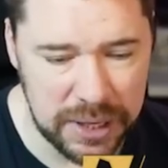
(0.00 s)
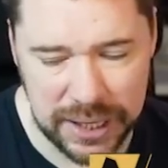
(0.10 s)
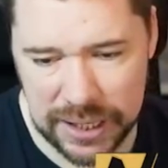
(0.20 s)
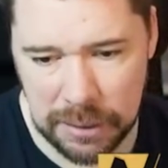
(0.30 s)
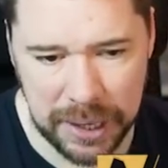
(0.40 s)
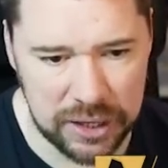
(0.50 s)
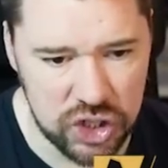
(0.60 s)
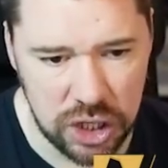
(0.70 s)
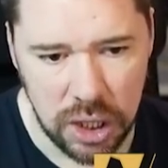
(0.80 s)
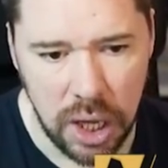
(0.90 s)
Canadian
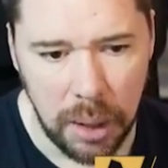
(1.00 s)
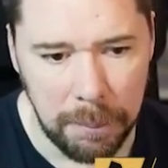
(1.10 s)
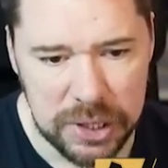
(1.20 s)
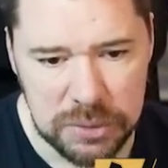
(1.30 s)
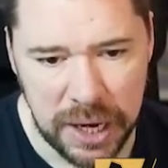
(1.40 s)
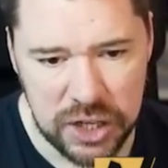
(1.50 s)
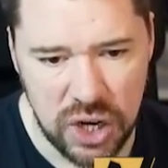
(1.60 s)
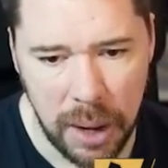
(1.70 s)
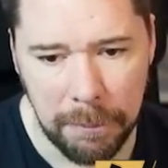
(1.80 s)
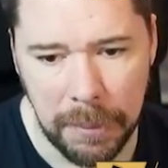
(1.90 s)
manager, bish bash,
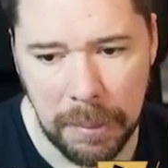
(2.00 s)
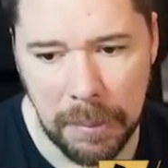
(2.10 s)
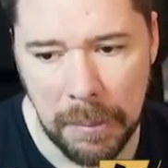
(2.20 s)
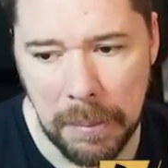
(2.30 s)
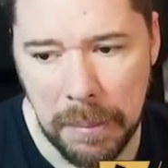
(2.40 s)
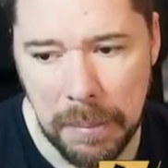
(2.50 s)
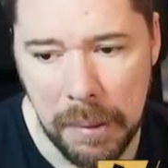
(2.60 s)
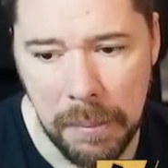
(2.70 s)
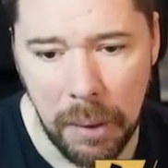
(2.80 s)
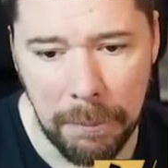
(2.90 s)

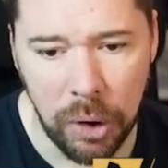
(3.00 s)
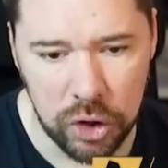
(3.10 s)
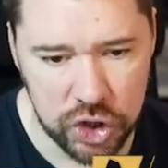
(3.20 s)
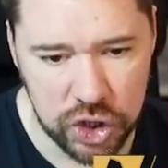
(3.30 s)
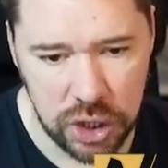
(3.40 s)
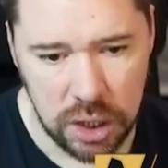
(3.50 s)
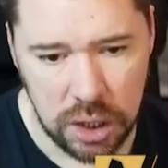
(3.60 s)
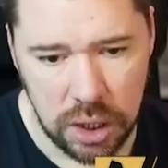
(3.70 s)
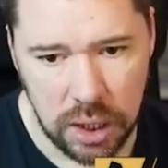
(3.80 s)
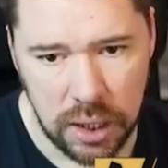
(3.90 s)
bosh.
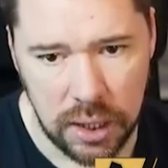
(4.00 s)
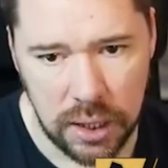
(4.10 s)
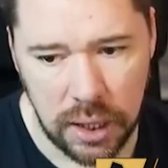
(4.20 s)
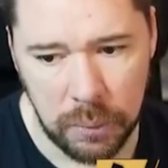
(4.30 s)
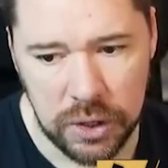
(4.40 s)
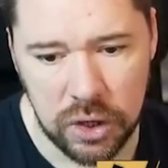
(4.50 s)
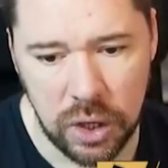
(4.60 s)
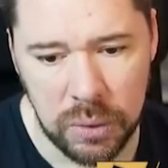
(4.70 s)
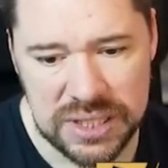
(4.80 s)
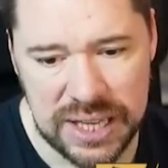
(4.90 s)
And we could
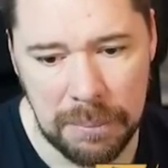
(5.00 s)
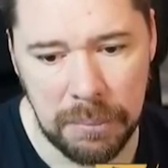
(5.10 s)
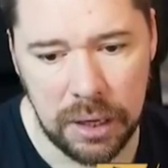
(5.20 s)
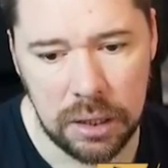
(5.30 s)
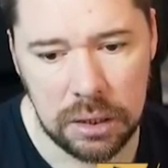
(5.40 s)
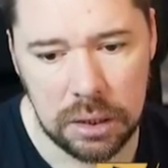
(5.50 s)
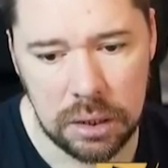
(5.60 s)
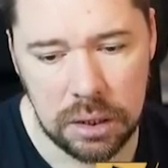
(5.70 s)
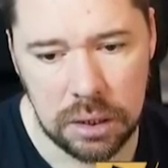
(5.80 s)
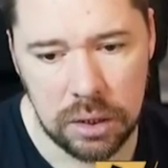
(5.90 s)
go with Samba,
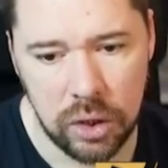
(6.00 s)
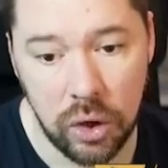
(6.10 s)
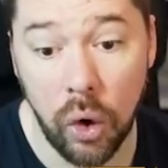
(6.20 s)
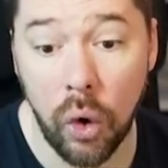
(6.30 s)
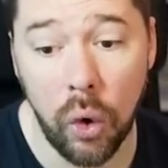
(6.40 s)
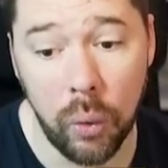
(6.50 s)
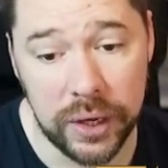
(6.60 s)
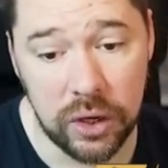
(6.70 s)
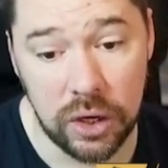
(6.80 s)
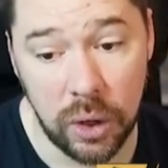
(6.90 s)
or we
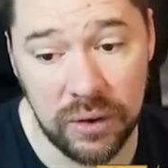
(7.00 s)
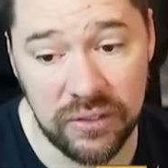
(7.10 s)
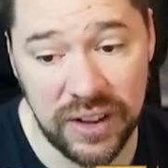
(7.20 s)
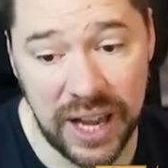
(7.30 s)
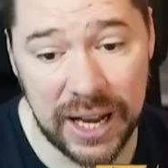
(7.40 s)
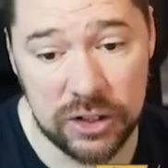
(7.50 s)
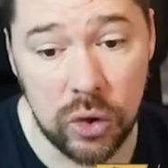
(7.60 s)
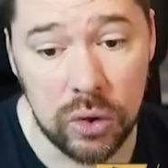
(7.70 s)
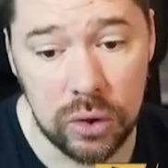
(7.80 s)
could go with Alisson.